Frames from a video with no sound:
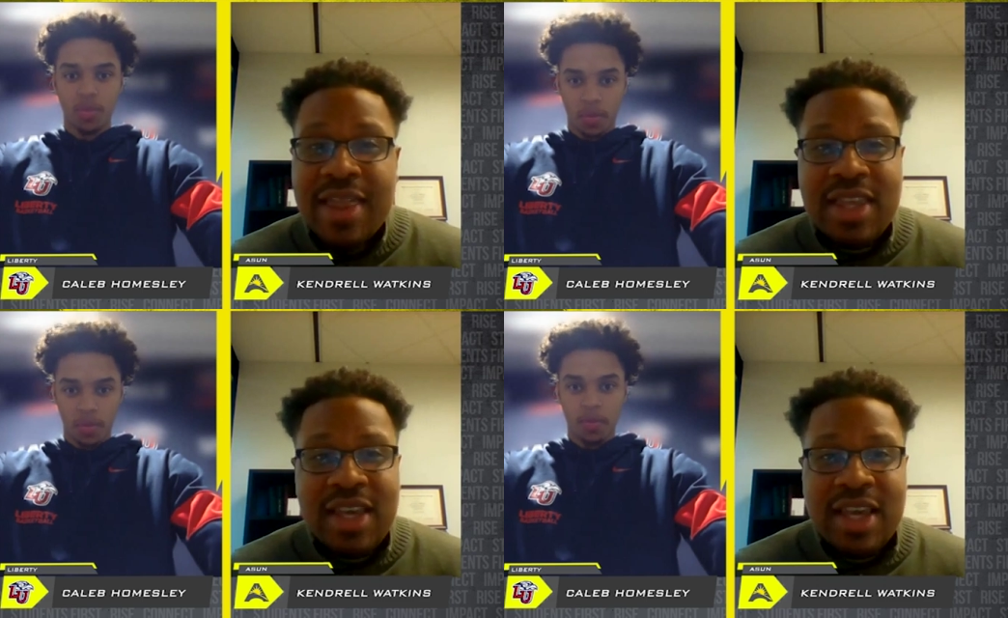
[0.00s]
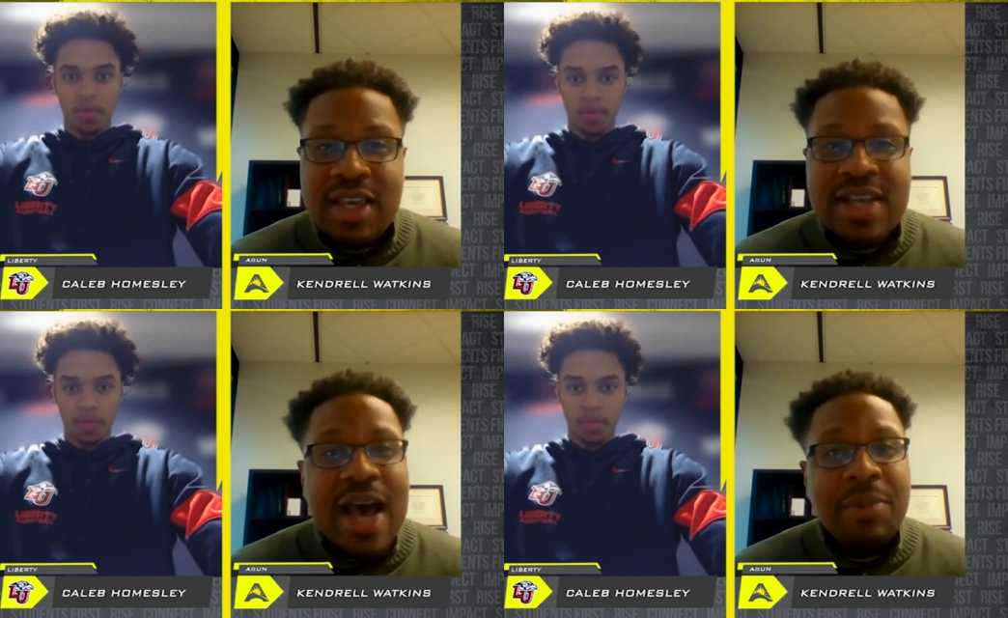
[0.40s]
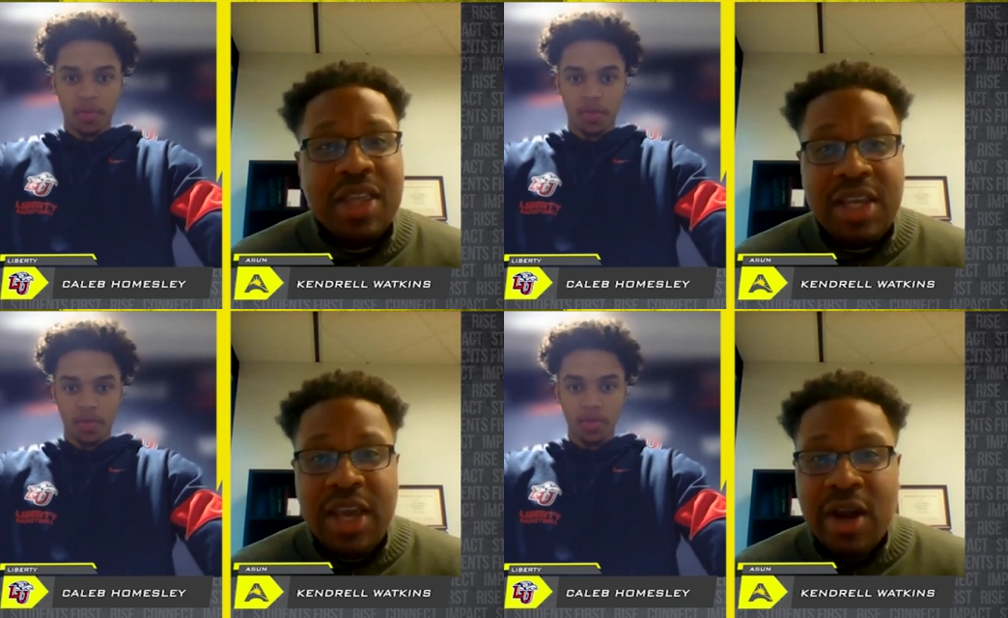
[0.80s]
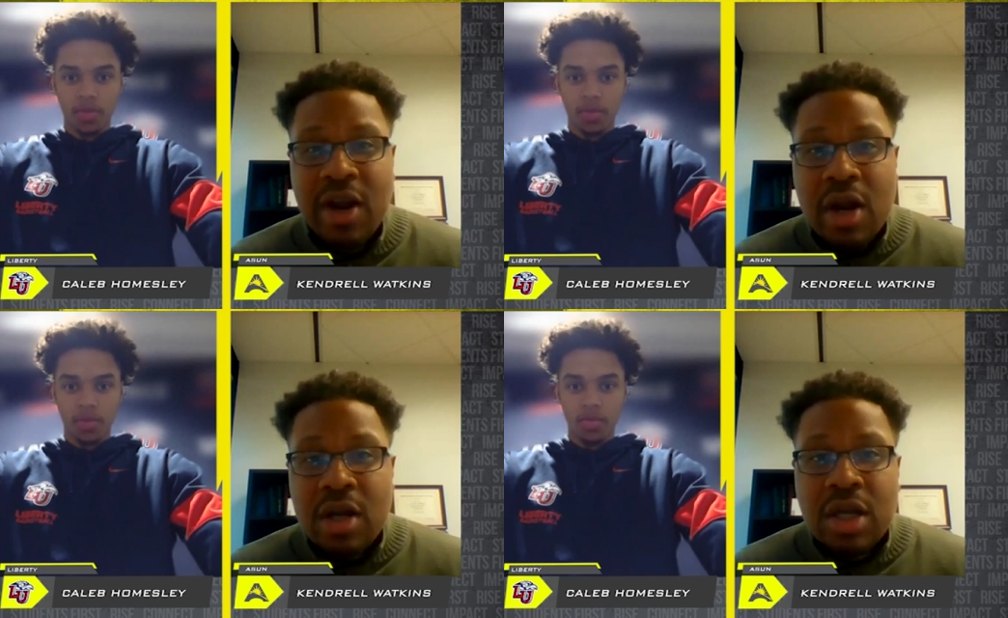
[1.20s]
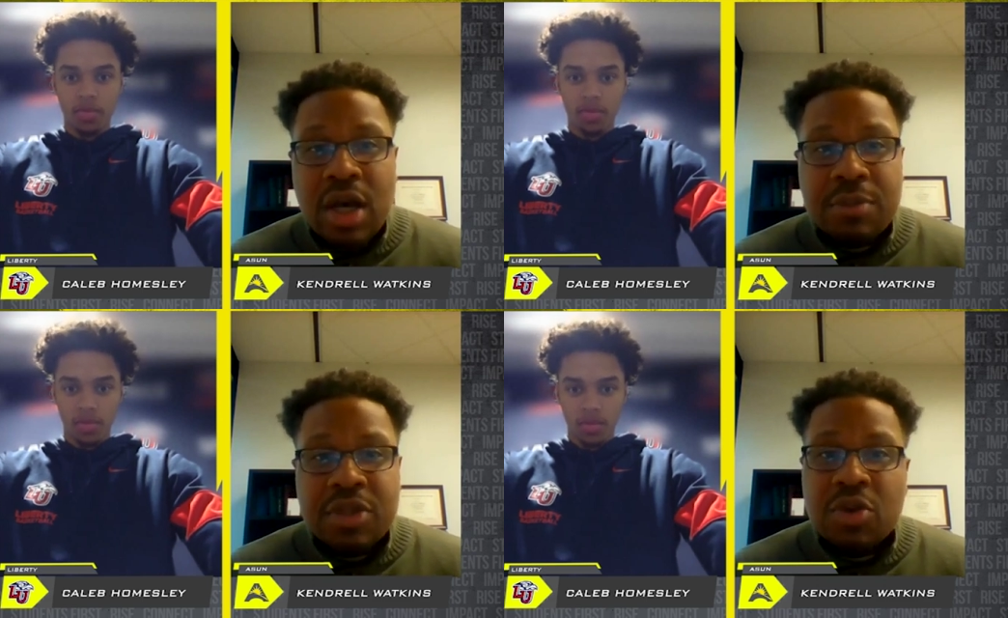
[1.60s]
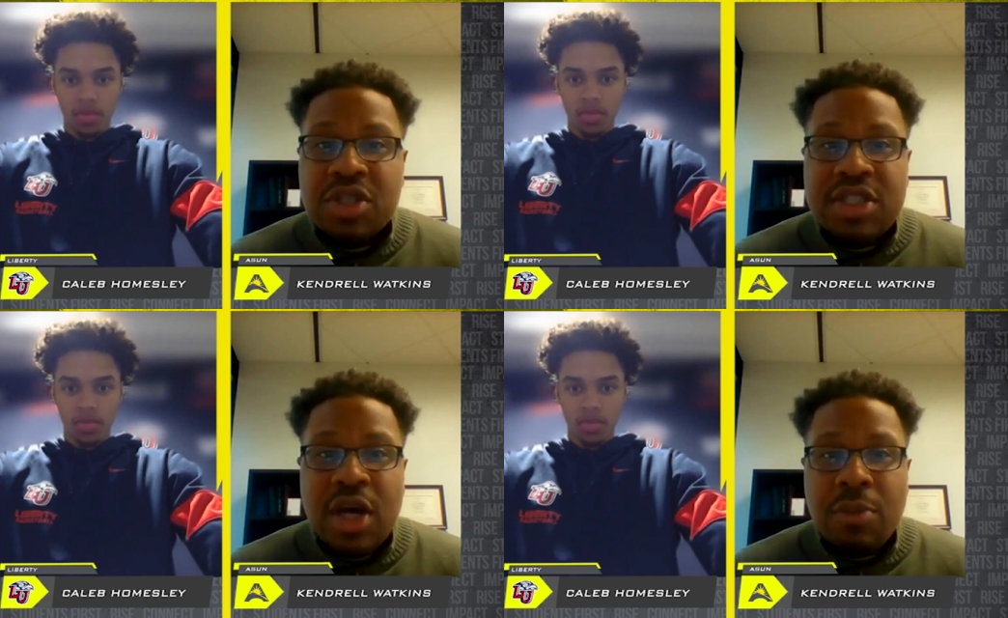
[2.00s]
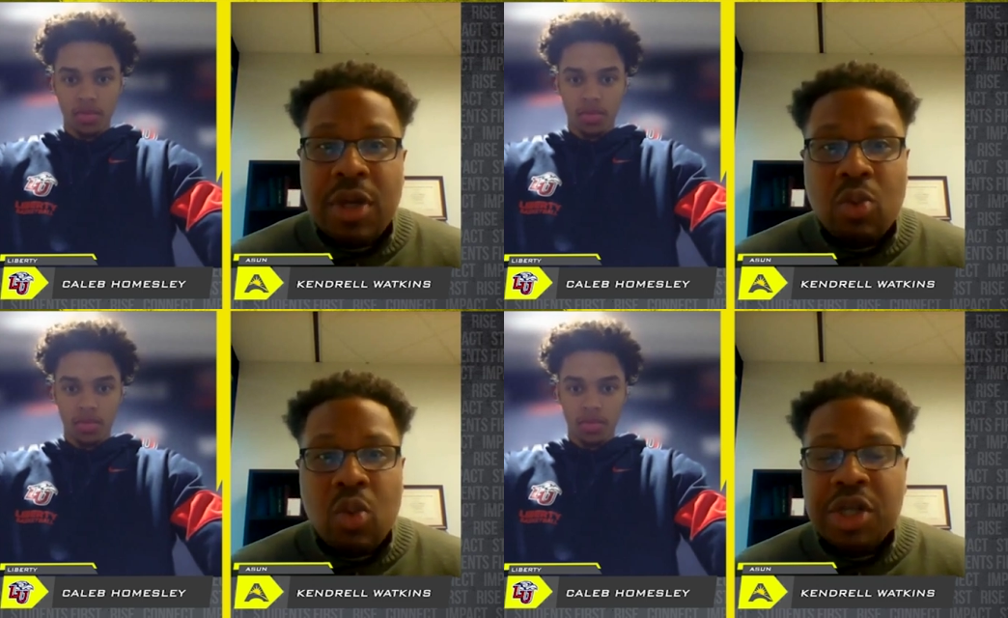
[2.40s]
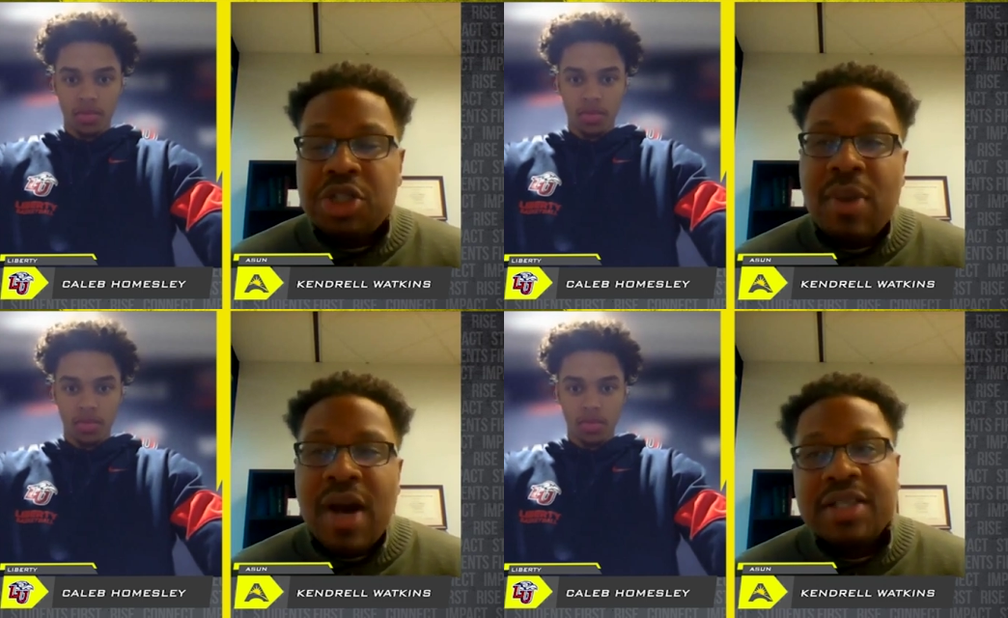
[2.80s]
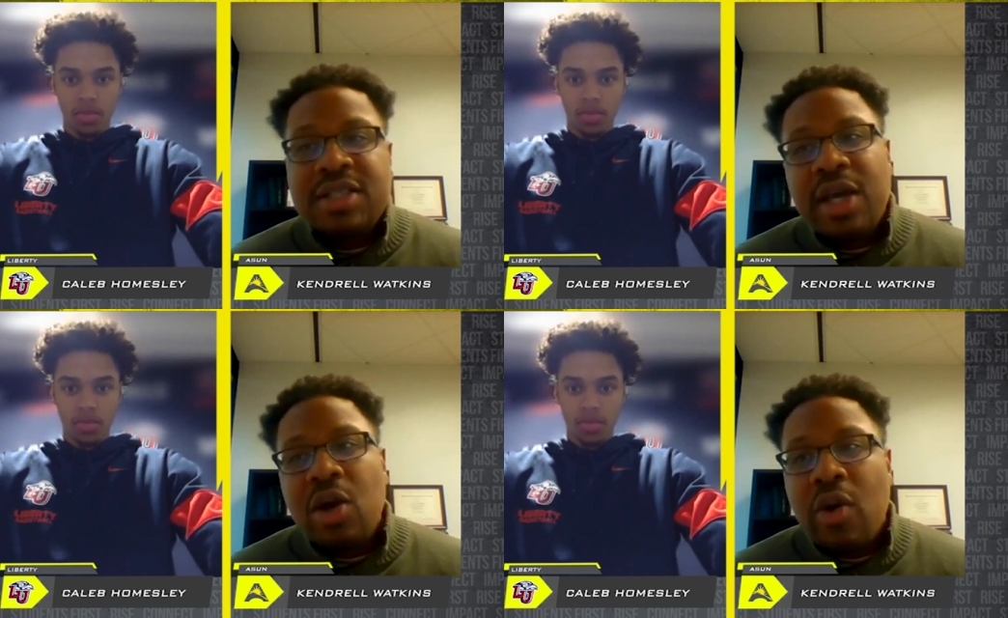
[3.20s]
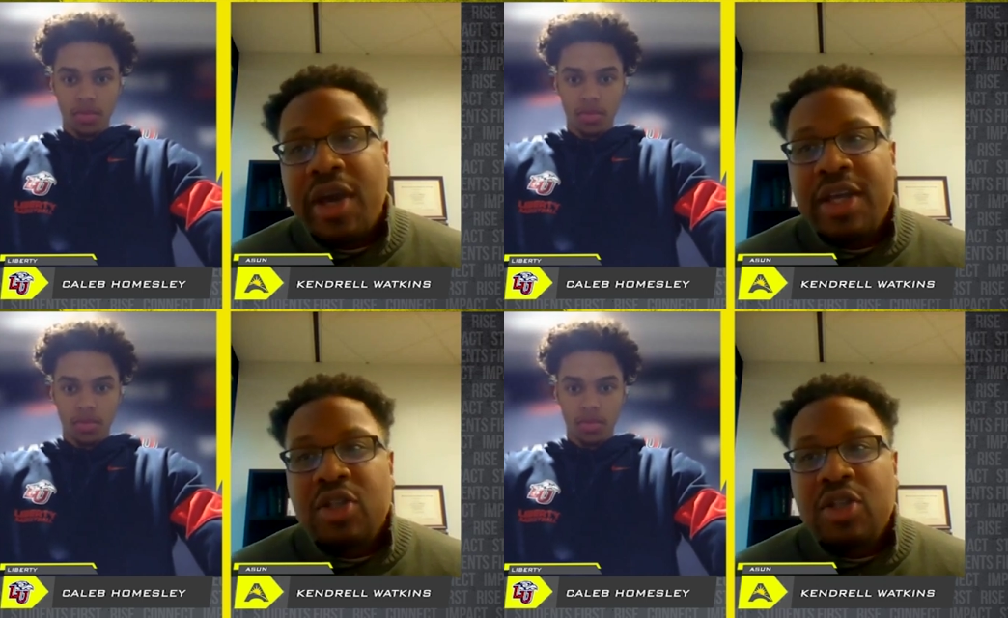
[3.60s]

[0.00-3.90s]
Speaker 1: at the top of the year. Um, so just tell me, what is your mind state going